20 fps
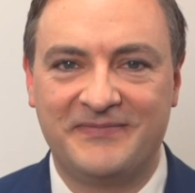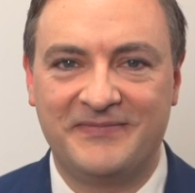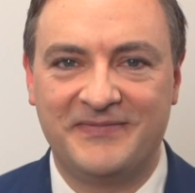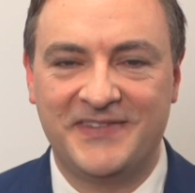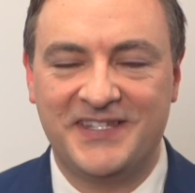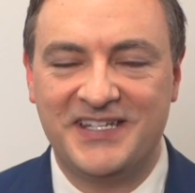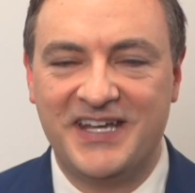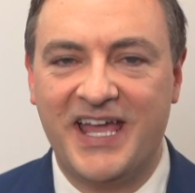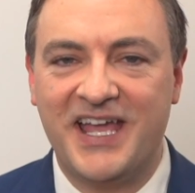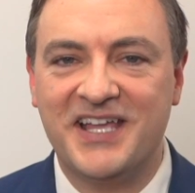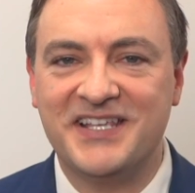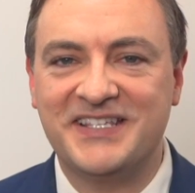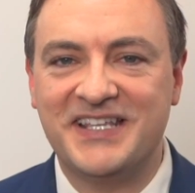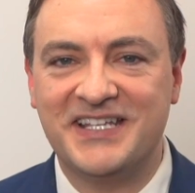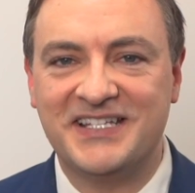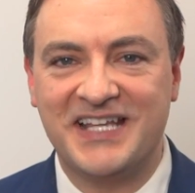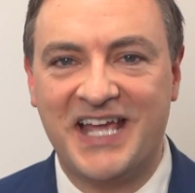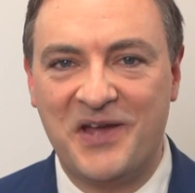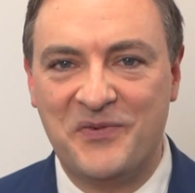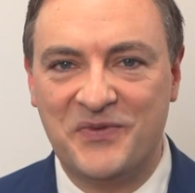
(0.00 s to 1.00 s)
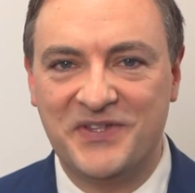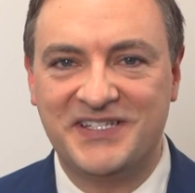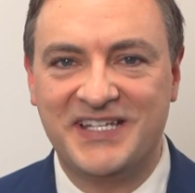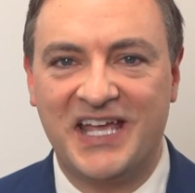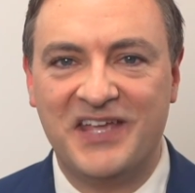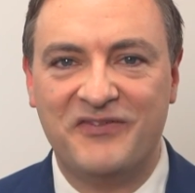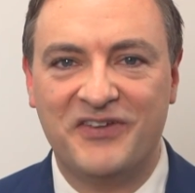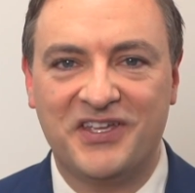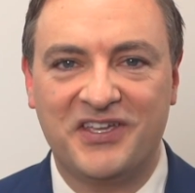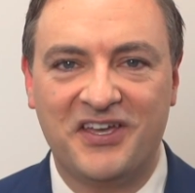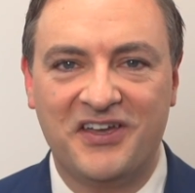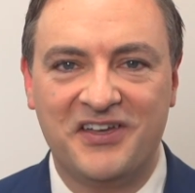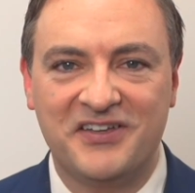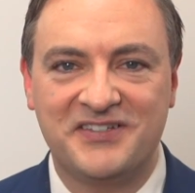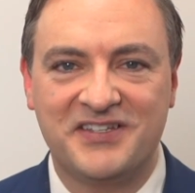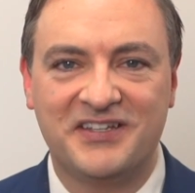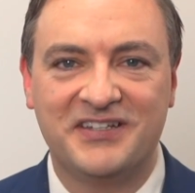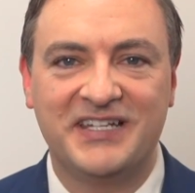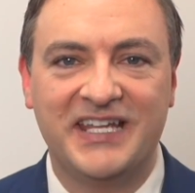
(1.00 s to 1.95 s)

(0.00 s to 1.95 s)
Today I sit down with David Kurten,